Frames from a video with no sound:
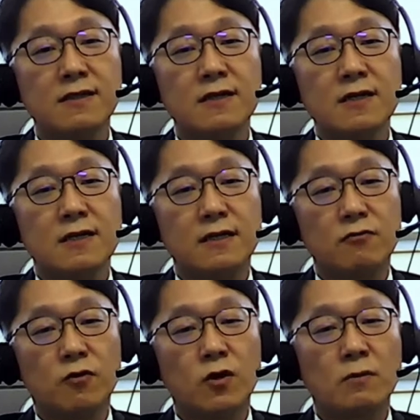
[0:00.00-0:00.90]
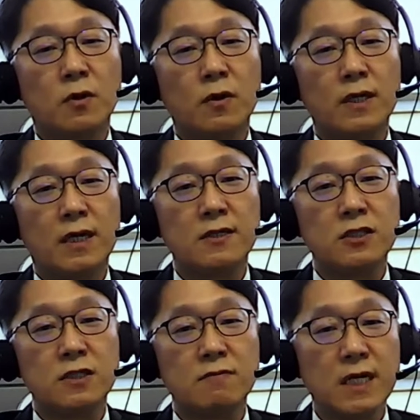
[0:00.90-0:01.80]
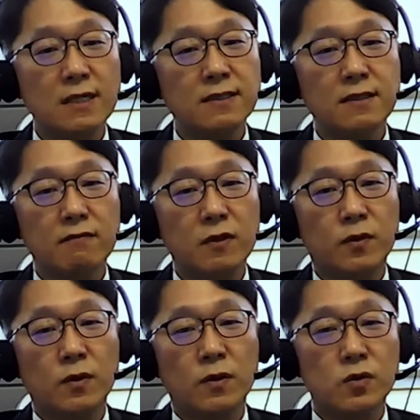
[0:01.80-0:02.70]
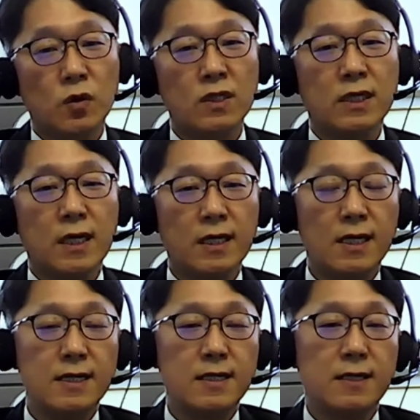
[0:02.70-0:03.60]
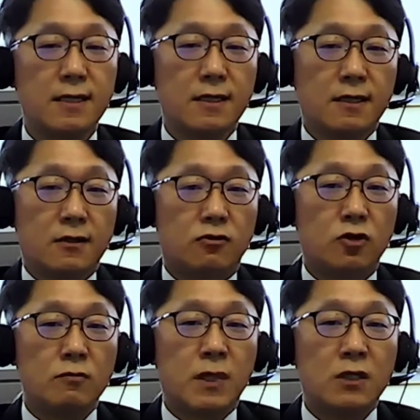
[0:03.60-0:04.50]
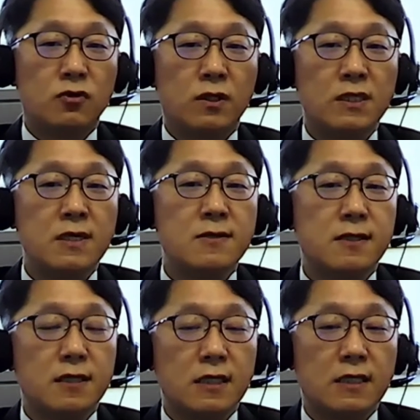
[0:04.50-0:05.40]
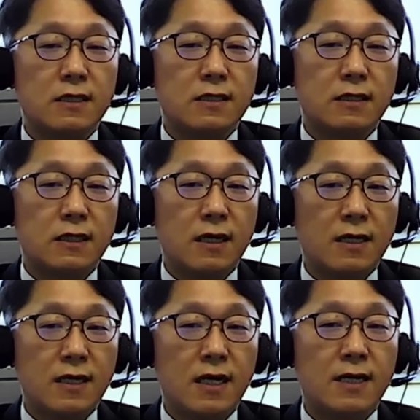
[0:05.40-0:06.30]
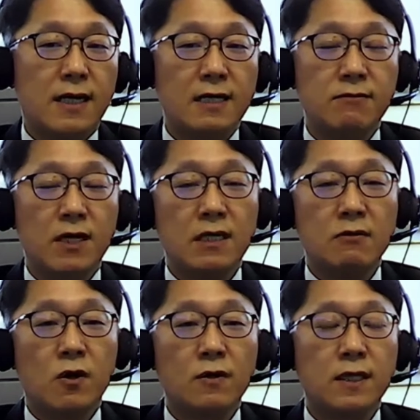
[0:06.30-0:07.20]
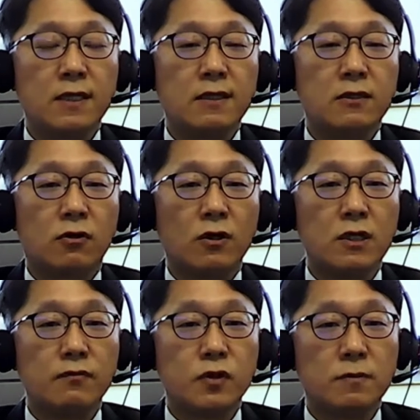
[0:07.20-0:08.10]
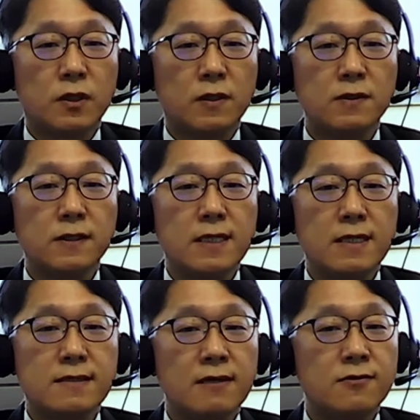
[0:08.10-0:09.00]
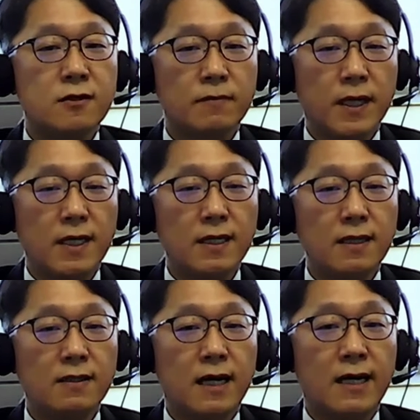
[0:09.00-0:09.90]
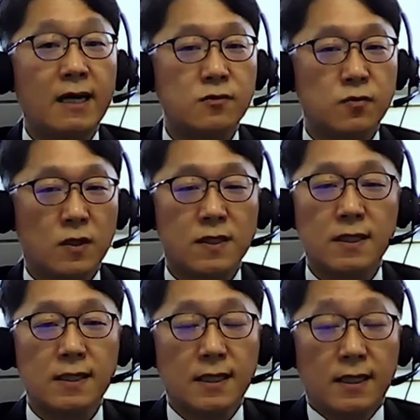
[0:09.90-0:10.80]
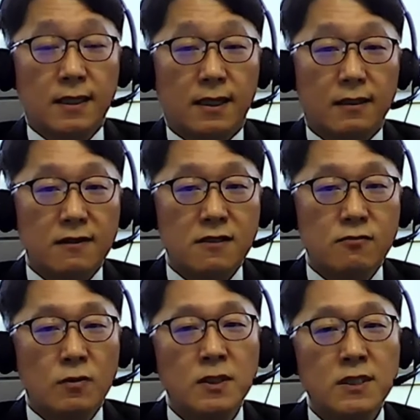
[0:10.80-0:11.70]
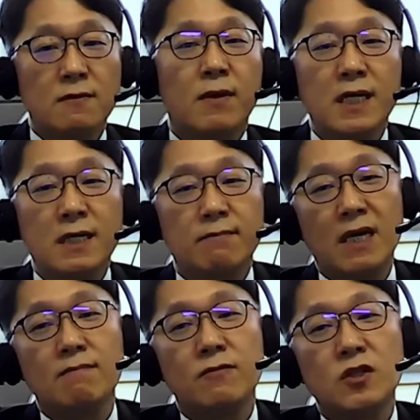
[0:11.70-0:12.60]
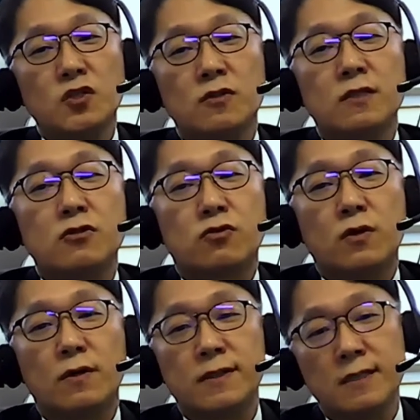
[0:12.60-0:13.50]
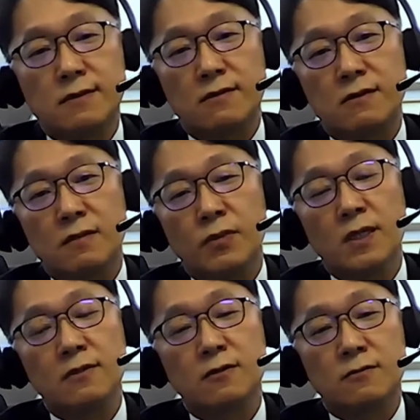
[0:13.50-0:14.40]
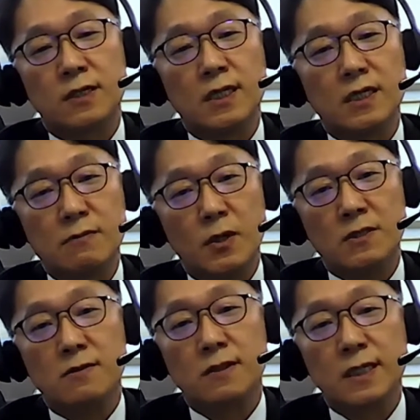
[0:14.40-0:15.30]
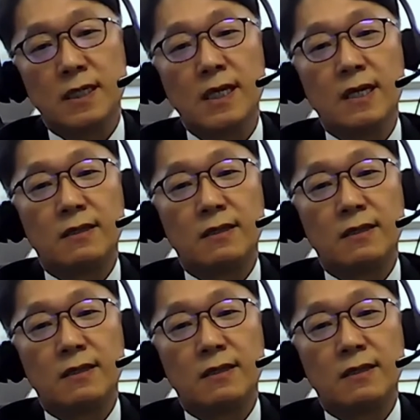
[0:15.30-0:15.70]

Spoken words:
in one of Korean shipyard before joining KR. During my 20 years in KR, I mainly work in drawing approval, site survey, and IAX work. At this moment, my main mission is to assist the shipping industry, especially their